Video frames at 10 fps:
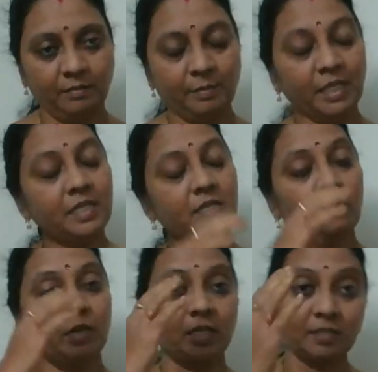Means
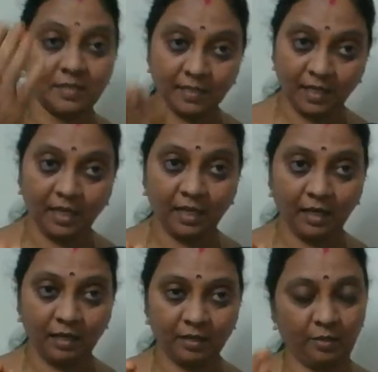you can
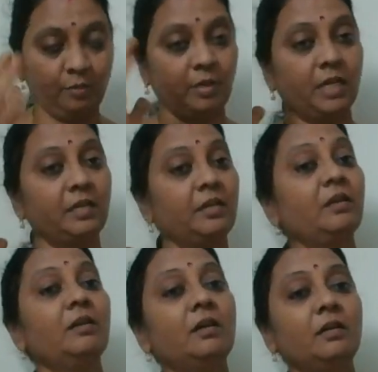see, you can
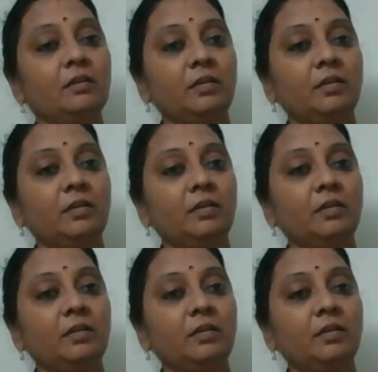hear,